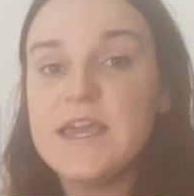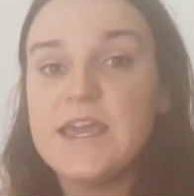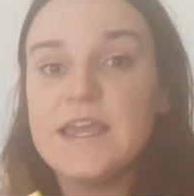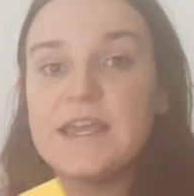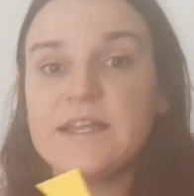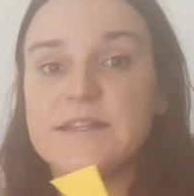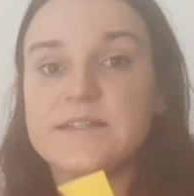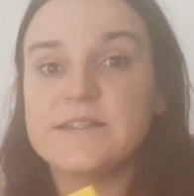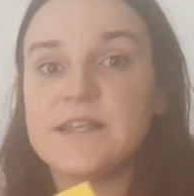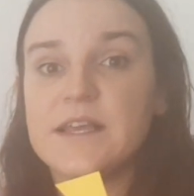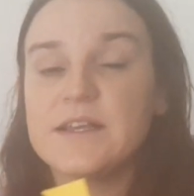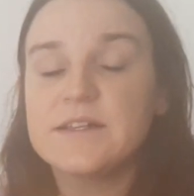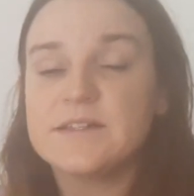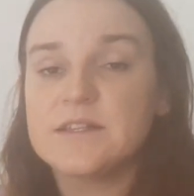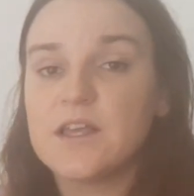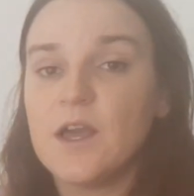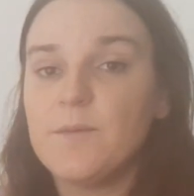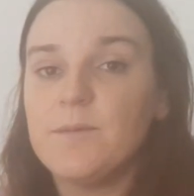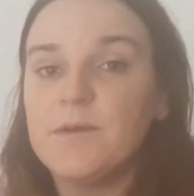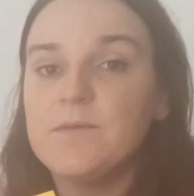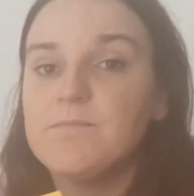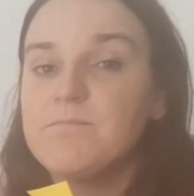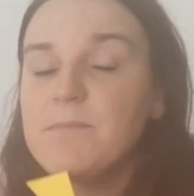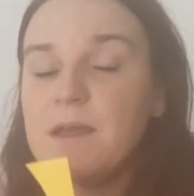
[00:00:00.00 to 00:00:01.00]
Insects
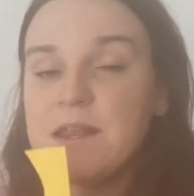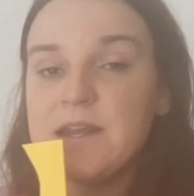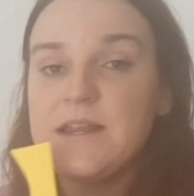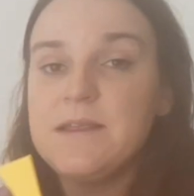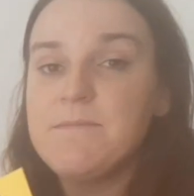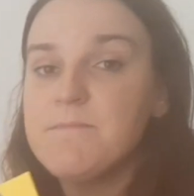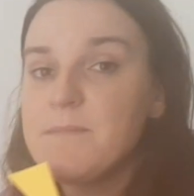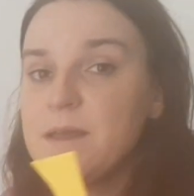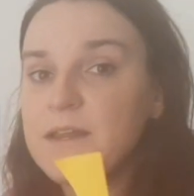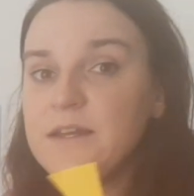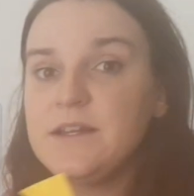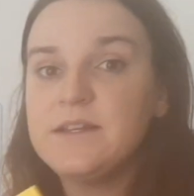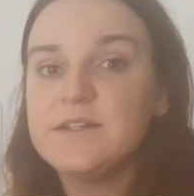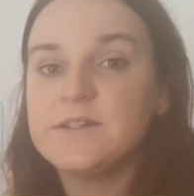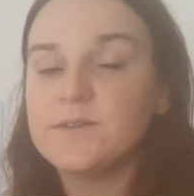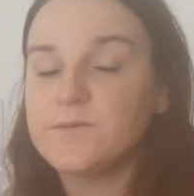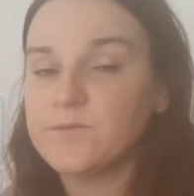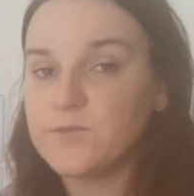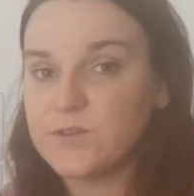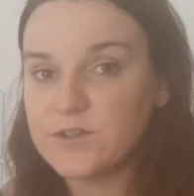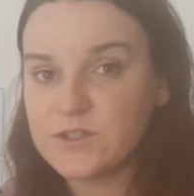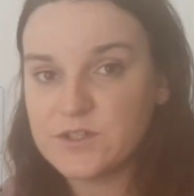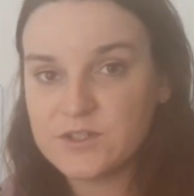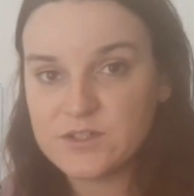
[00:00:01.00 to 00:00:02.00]
come in many, many
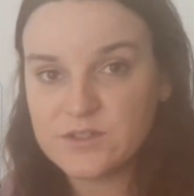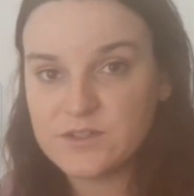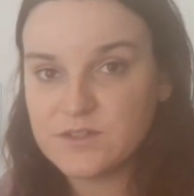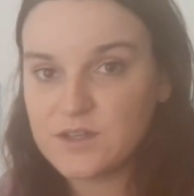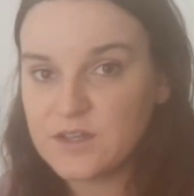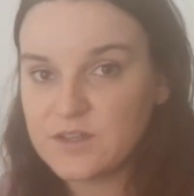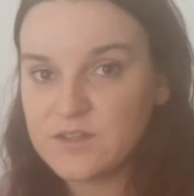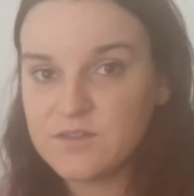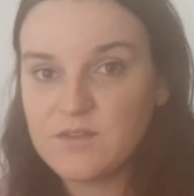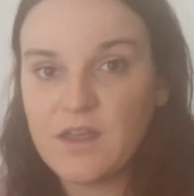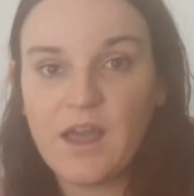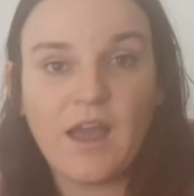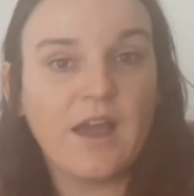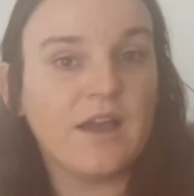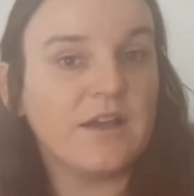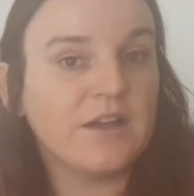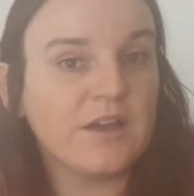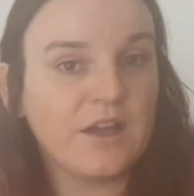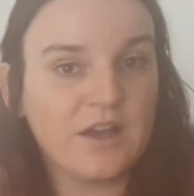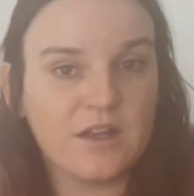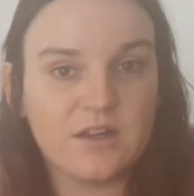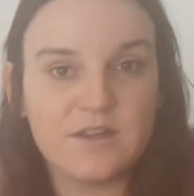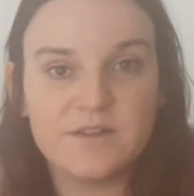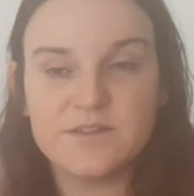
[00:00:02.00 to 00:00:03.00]
different
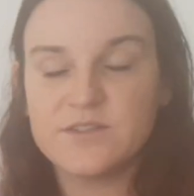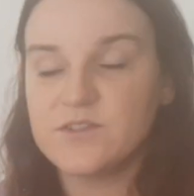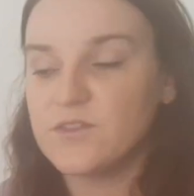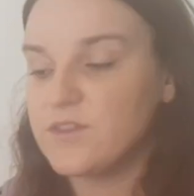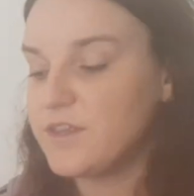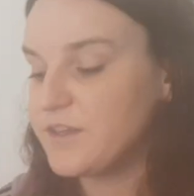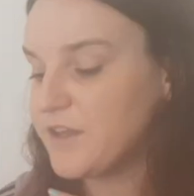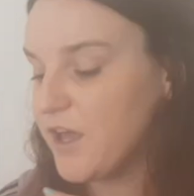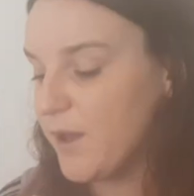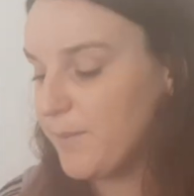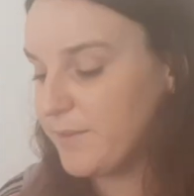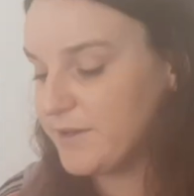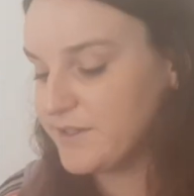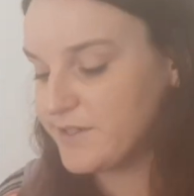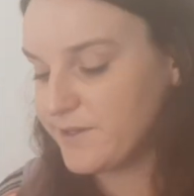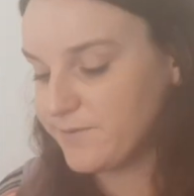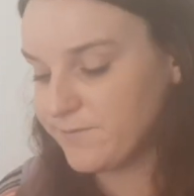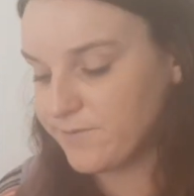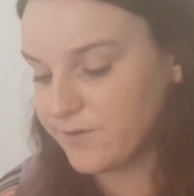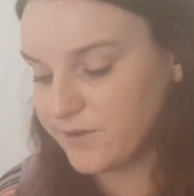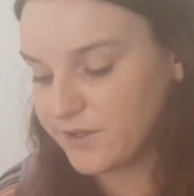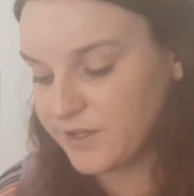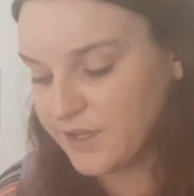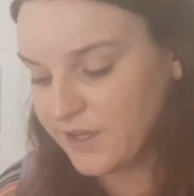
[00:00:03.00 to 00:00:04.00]
colors. So they come in
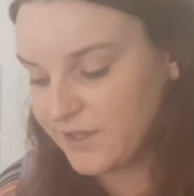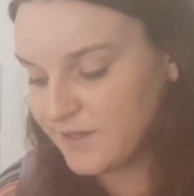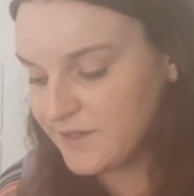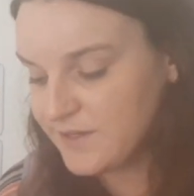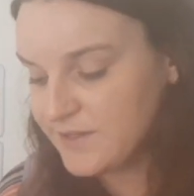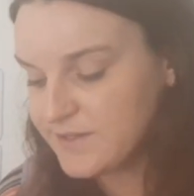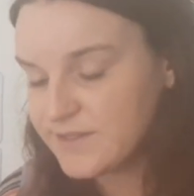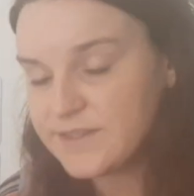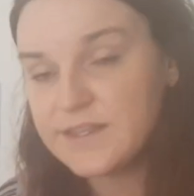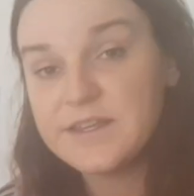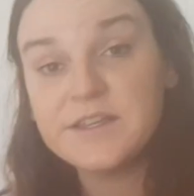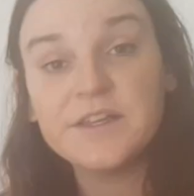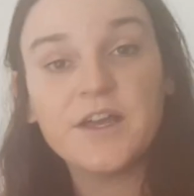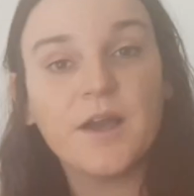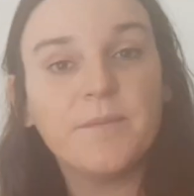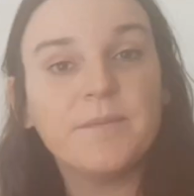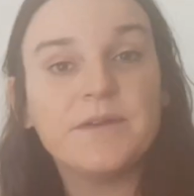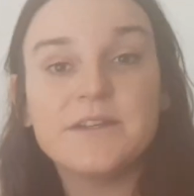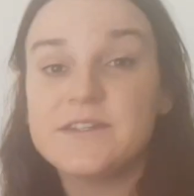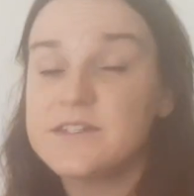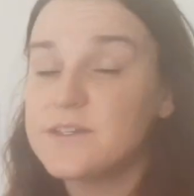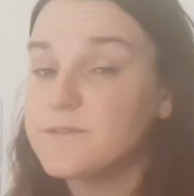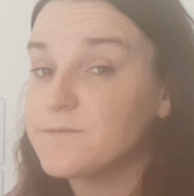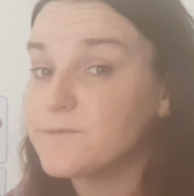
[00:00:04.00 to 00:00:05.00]
different colors, they come
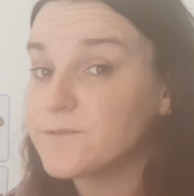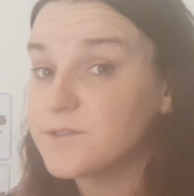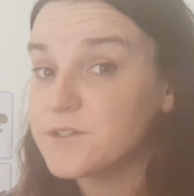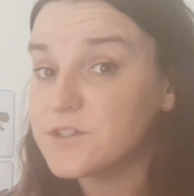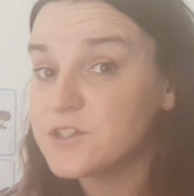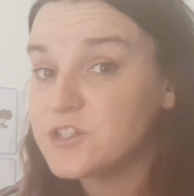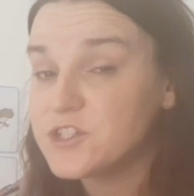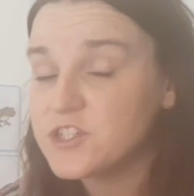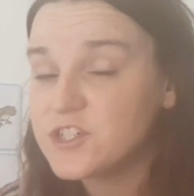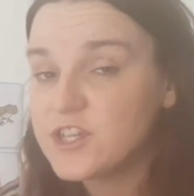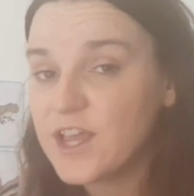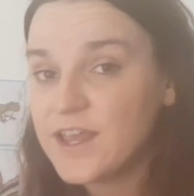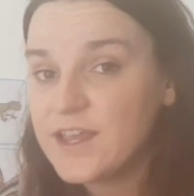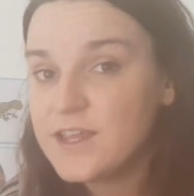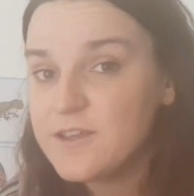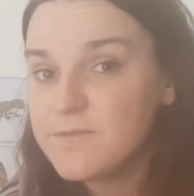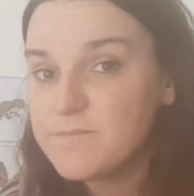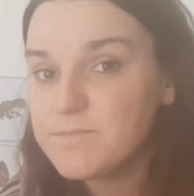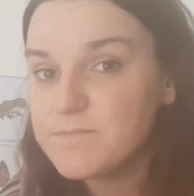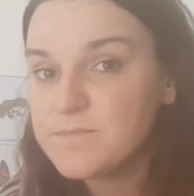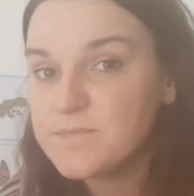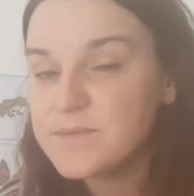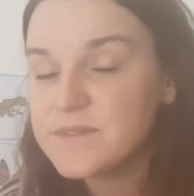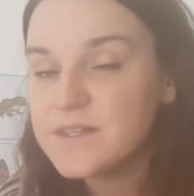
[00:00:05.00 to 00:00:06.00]
in different
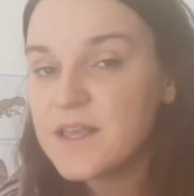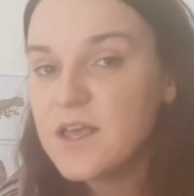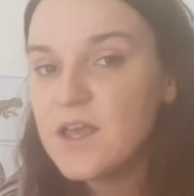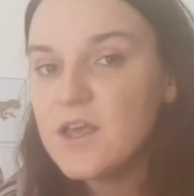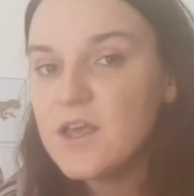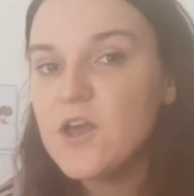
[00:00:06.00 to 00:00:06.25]
shapes.